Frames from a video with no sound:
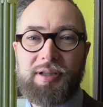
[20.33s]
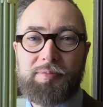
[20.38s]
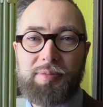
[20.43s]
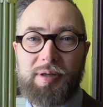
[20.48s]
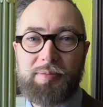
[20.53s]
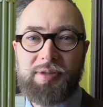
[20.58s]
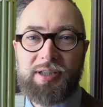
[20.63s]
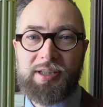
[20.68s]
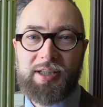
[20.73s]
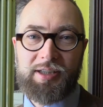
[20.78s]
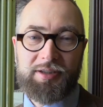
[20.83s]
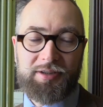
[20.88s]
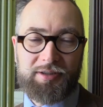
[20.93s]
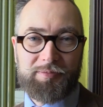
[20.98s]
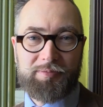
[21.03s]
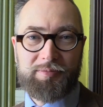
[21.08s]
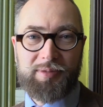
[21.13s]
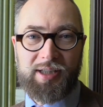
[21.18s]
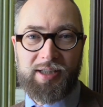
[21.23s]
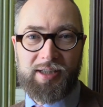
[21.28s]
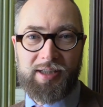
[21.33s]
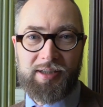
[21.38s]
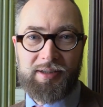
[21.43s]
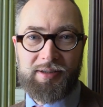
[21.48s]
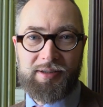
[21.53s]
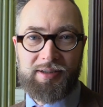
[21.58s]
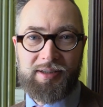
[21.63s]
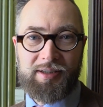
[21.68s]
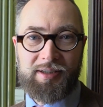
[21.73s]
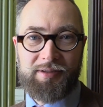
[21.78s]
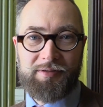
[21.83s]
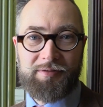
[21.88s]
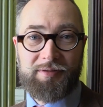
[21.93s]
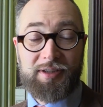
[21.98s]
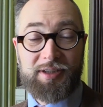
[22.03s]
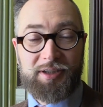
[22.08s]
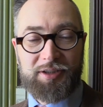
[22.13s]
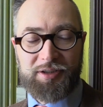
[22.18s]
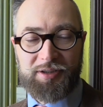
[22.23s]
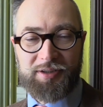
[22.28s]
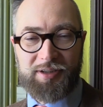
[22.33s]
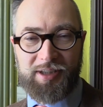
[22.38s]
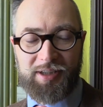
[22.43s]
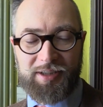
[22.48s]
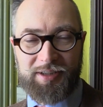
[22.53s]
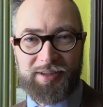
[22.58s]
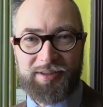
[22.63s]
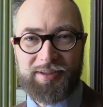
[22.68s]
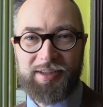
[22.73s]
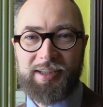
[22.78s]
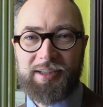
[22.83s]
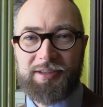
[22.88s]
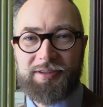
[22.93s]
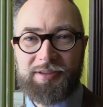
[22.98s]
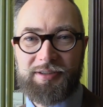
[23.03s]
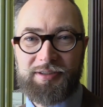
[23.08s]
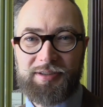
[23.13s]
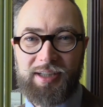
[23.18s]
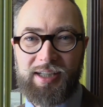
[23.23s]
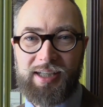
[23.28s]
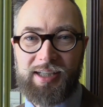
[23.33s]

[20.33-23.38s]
a publication by the Venetian architect